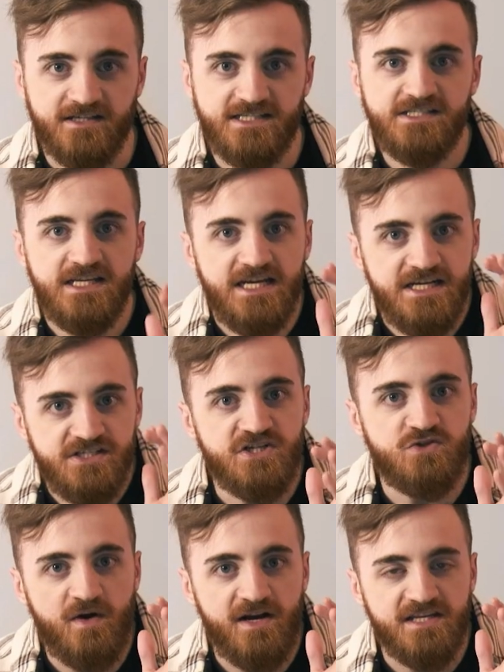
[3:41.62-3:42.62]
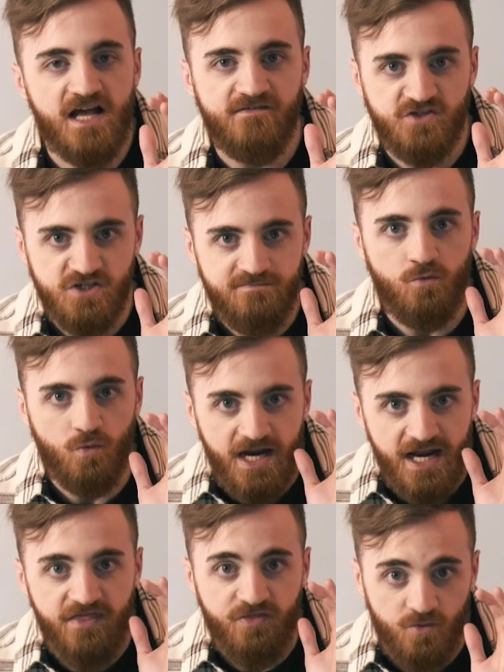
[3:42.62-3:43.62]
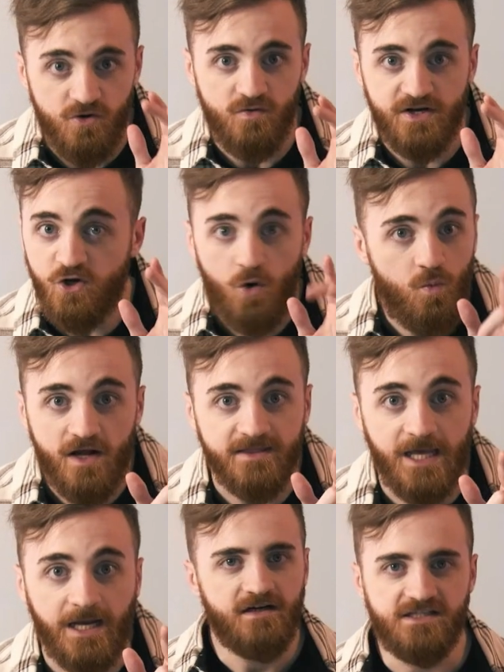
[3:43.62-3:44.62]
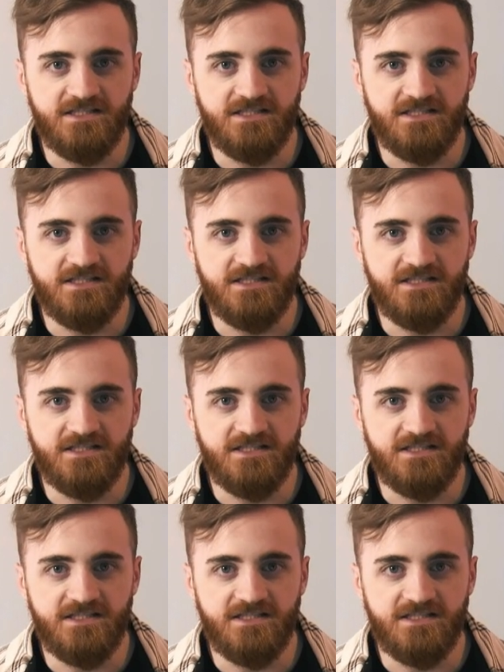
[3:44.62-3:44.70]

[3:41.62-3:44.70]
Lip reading: that's the easiest way to tell if she's been ran through, and you don't want that.